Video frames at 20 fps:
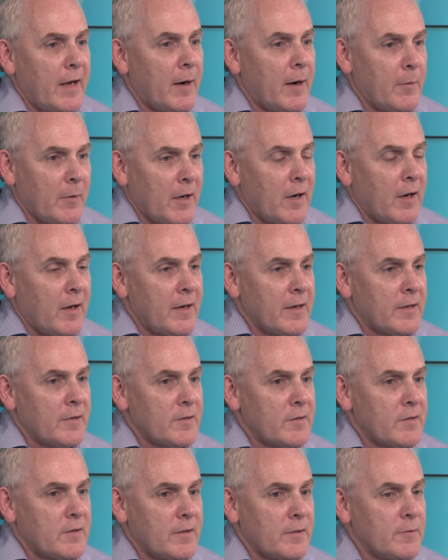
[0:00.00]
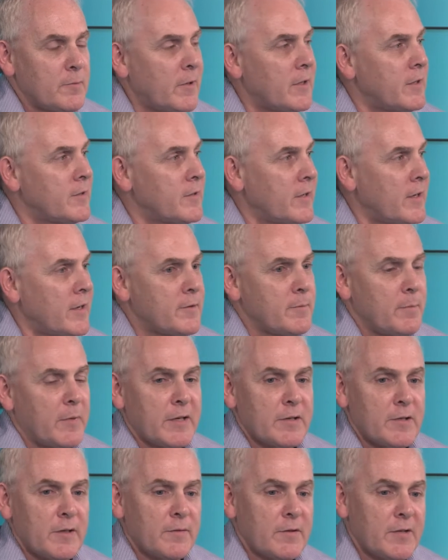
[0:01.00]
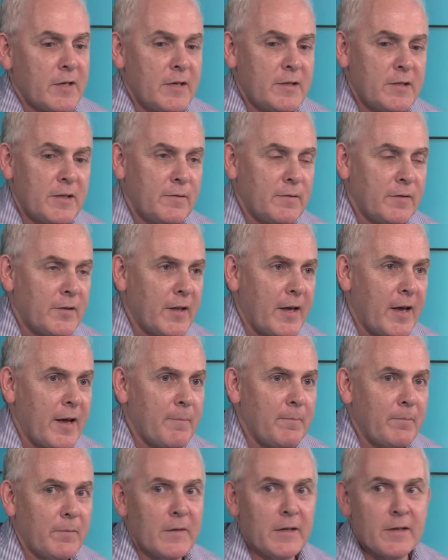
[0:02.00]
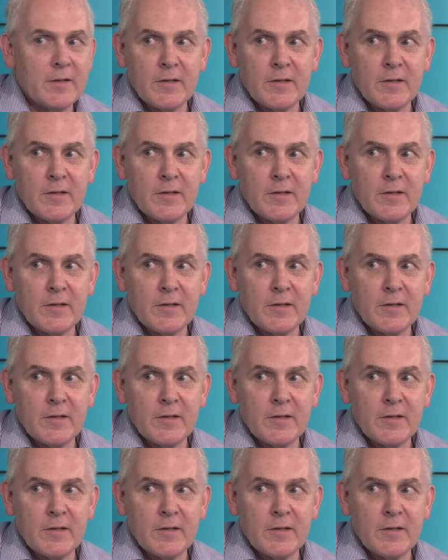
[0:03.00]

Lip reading: our clients as well as us, because if it's easy for them,